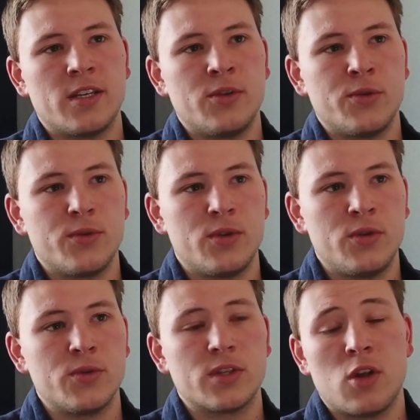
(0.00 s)
to
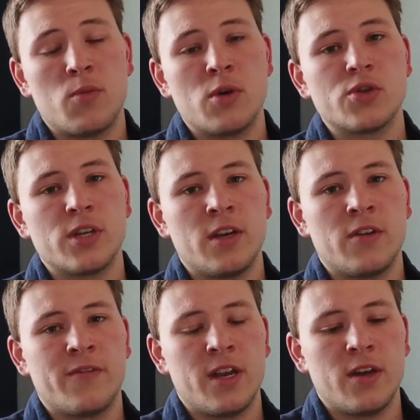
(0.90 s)
do slow motion in
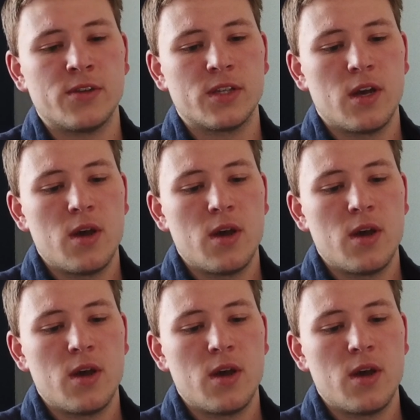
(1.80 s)
your videos.